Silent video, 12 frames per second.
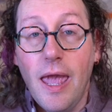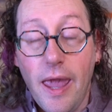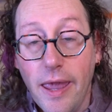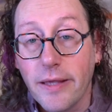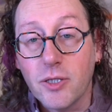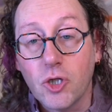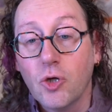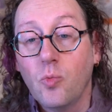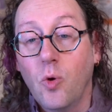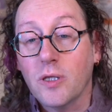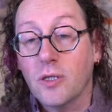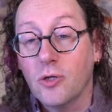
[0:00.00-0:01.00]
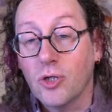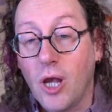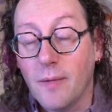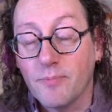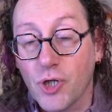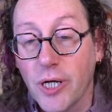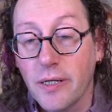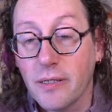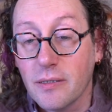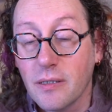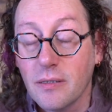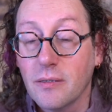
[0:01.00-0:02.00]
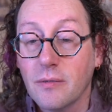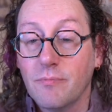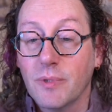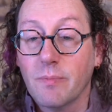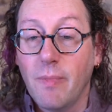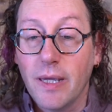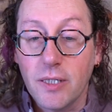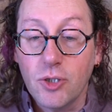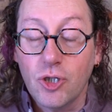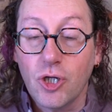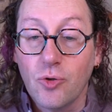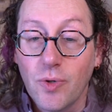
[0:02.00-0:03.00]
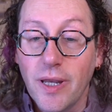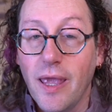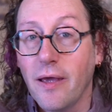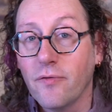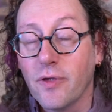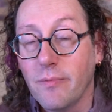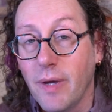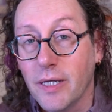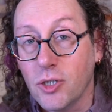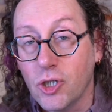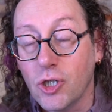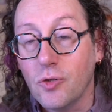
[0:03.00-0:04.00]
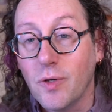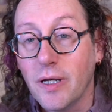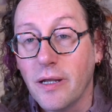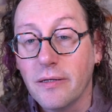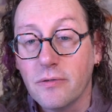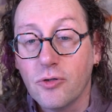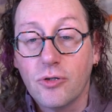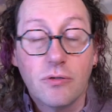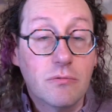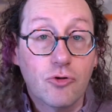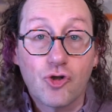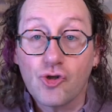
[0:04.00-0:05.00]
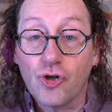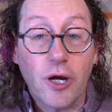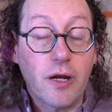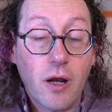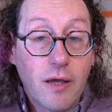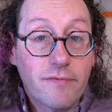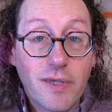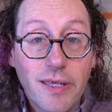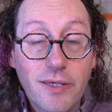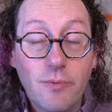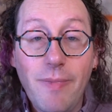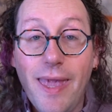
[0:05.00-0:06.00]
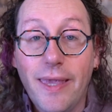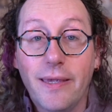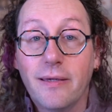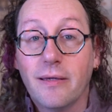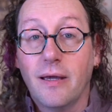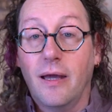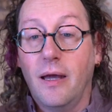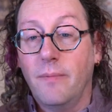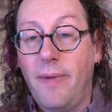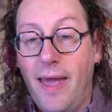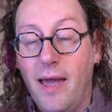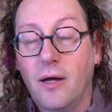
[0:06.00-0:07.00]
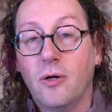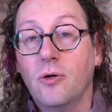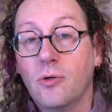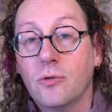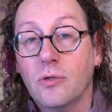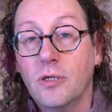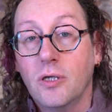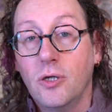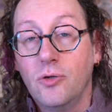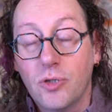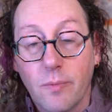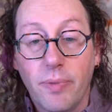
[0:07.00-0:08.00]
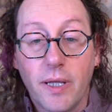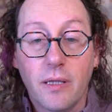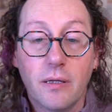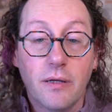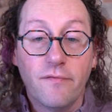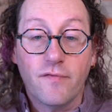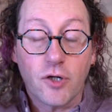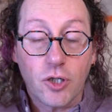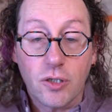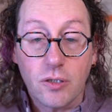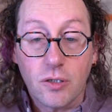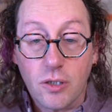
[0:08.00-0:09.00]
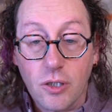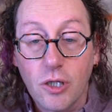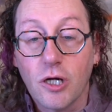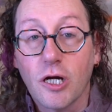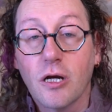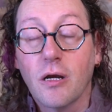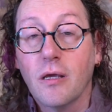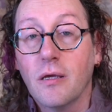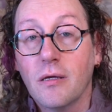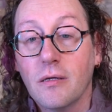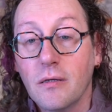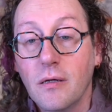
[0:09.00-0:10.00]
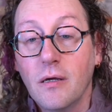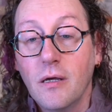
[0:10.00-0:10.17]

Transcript: as to what those operating systems might do and how they might do it, and trade-offs that you make about usability versus security,